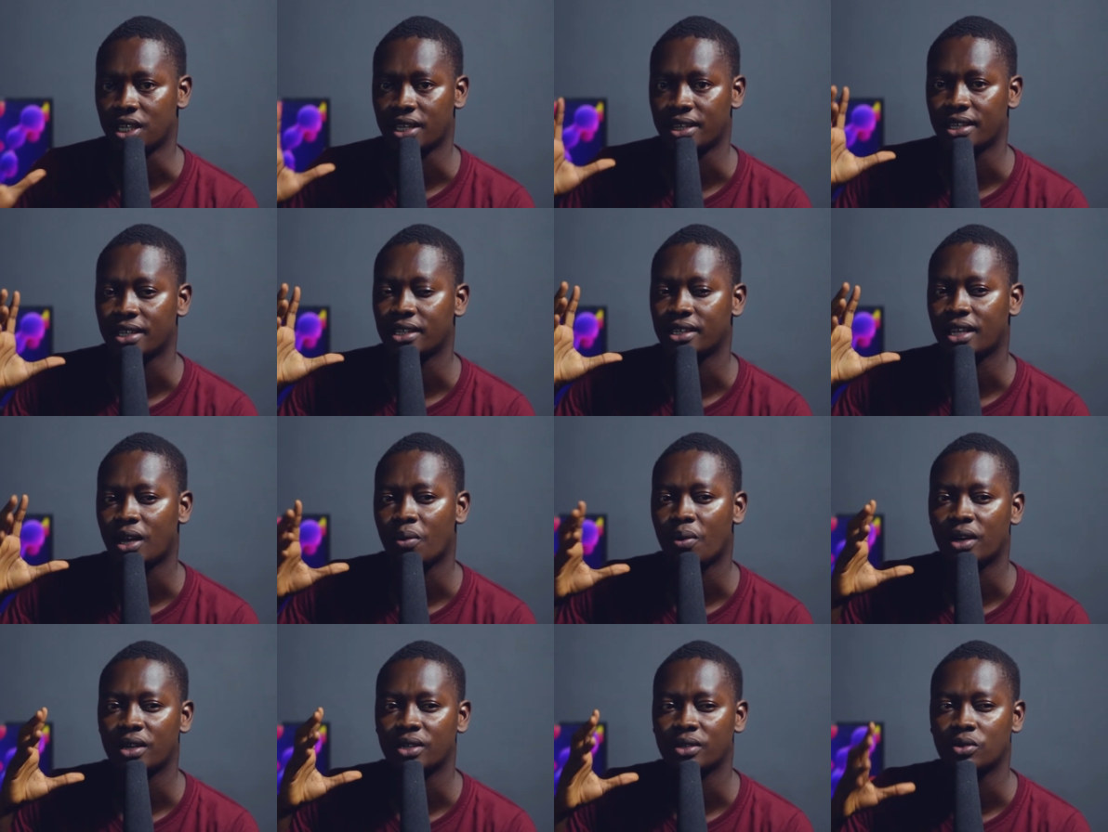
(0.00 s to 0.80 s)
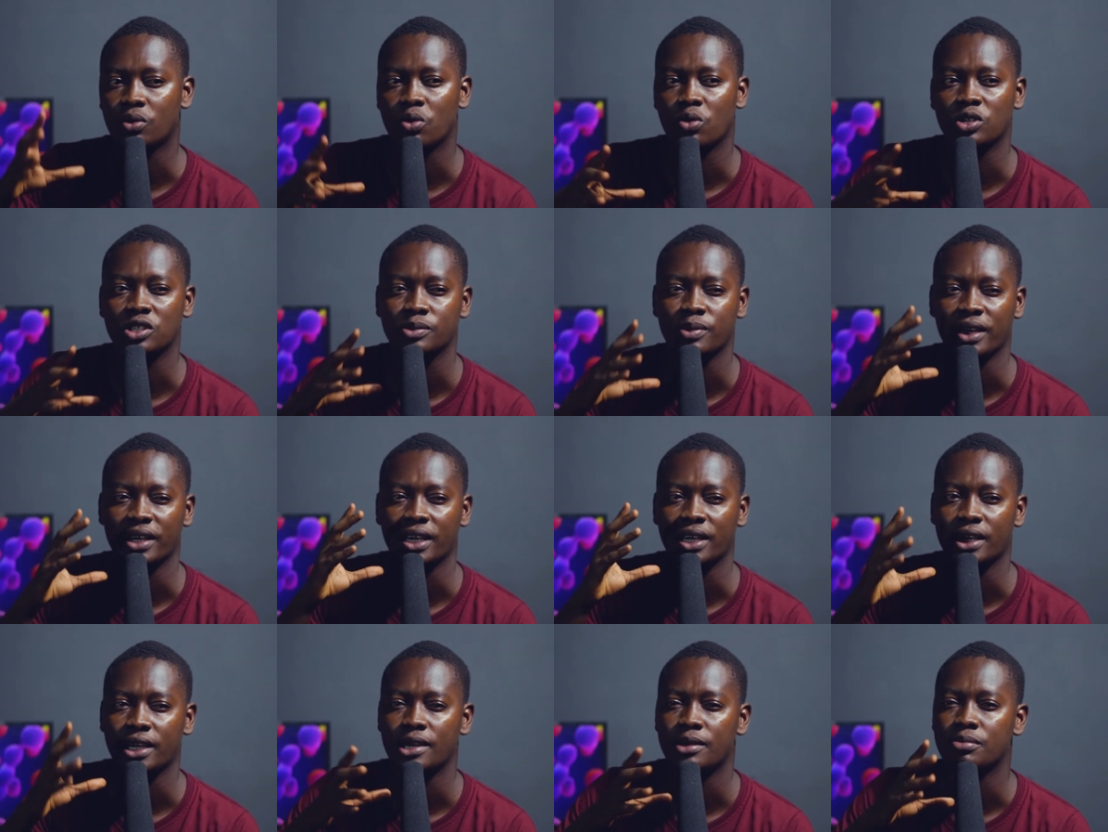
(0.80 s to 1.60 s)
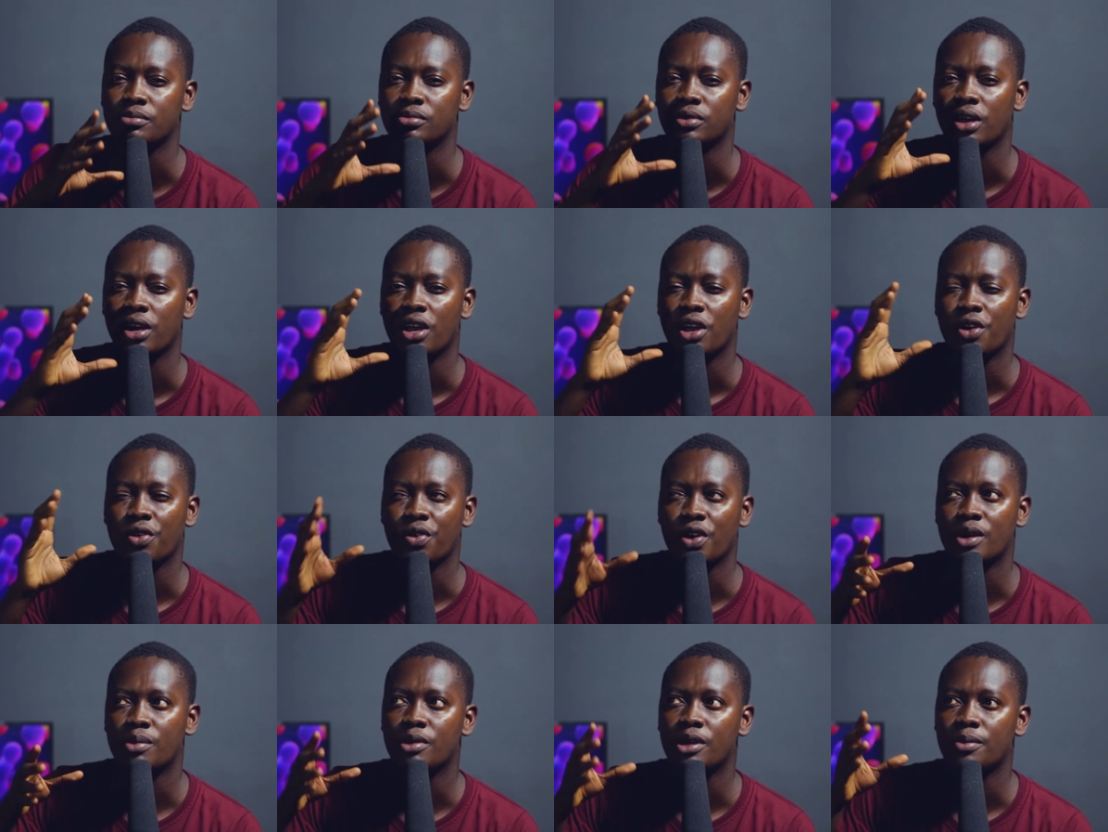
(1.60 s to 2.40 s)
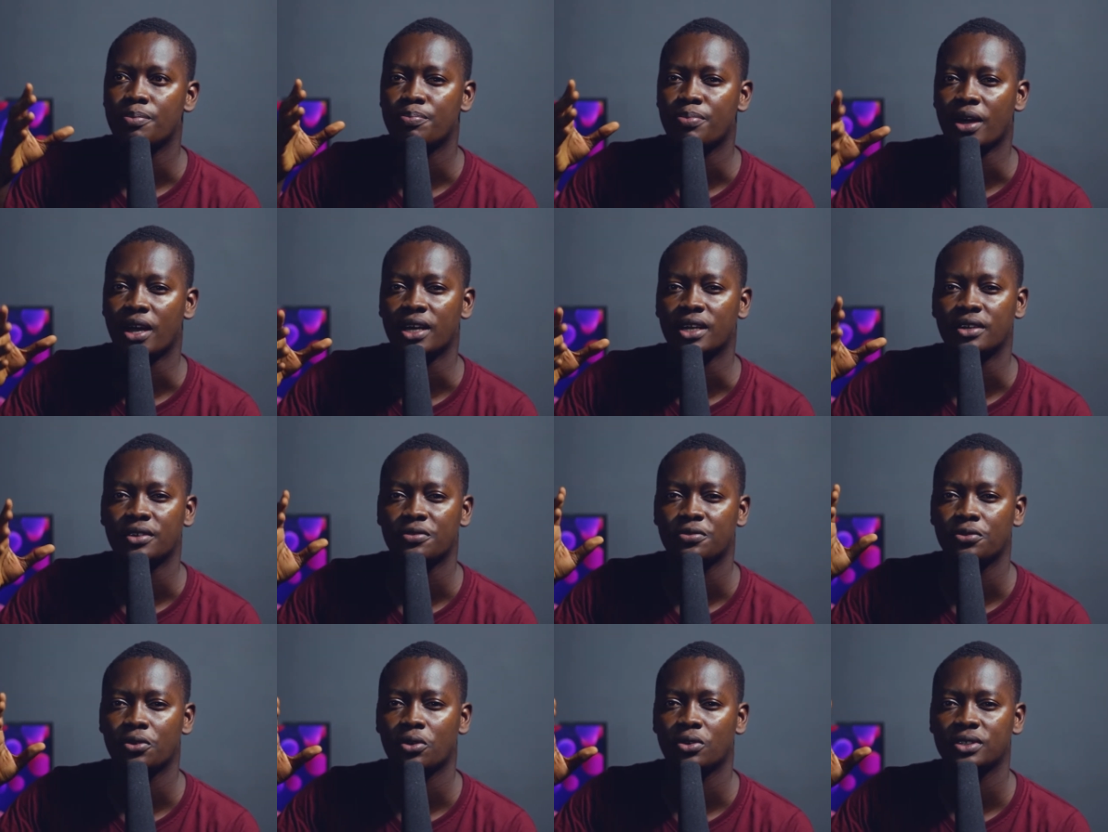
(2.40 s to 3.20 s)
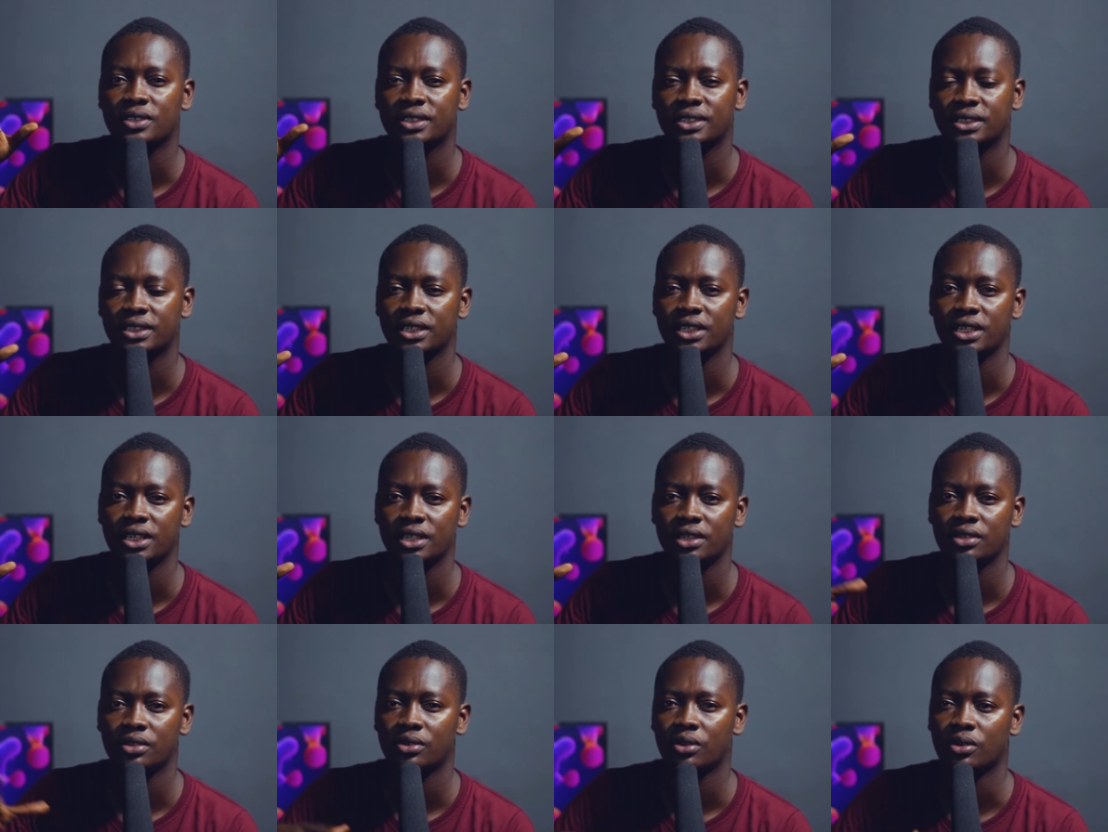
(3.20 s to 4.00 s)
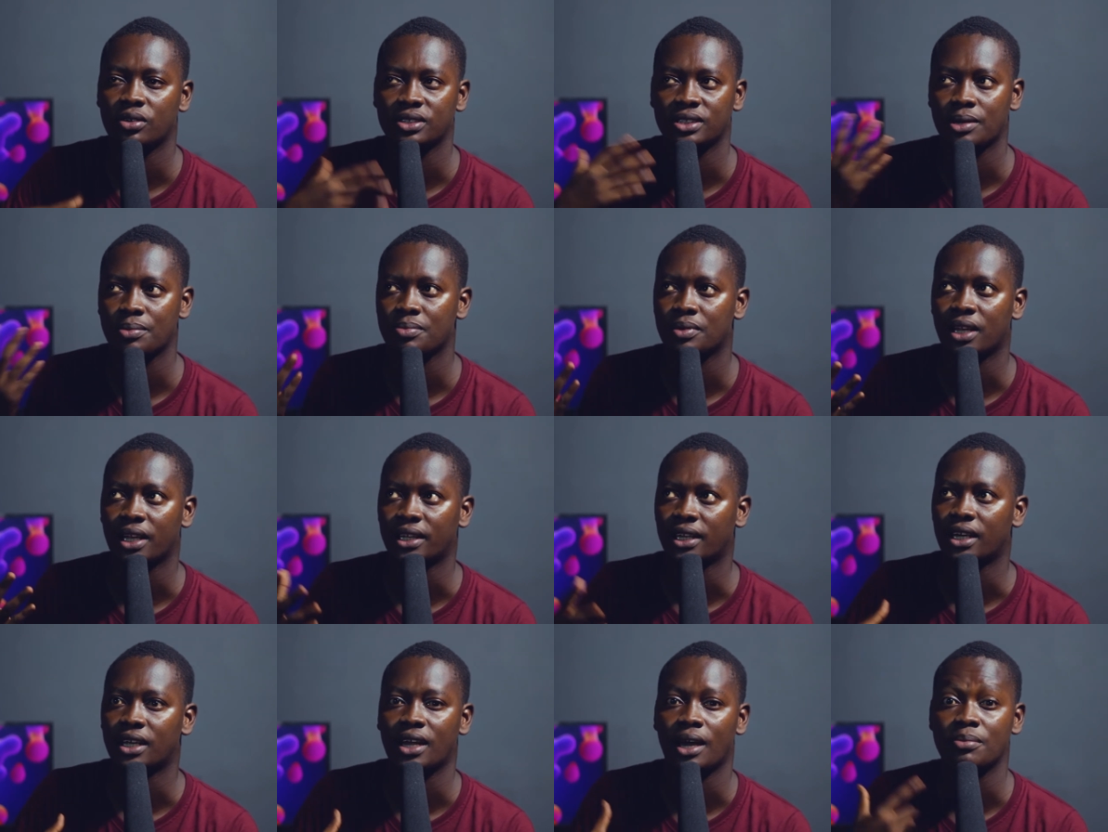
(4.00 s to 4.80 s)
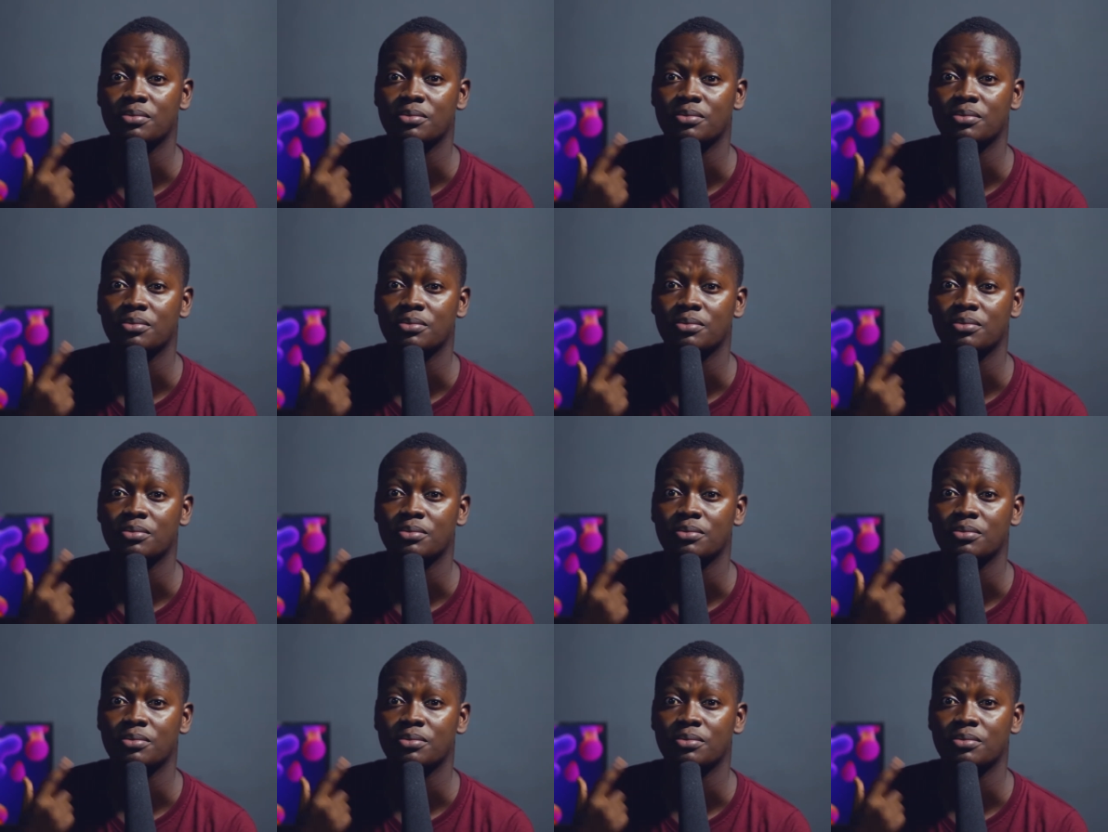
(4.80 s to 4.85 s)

I think that one goes by the name Redmi Band 4C or something like that.